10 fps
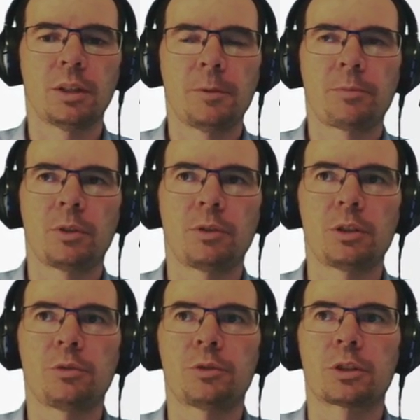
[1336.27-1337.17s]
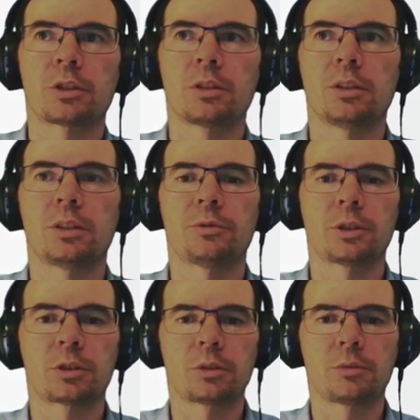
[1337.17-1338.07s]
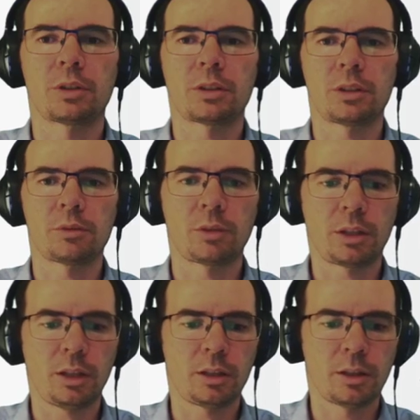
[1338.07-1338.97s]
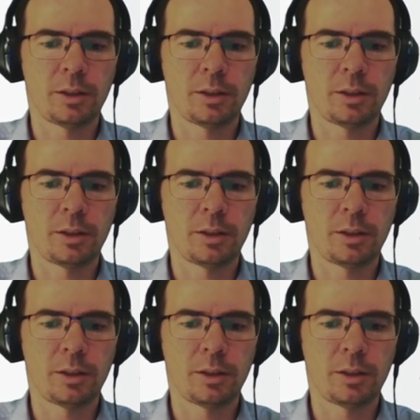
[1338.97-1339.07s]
The value function is a function of the size of the cake.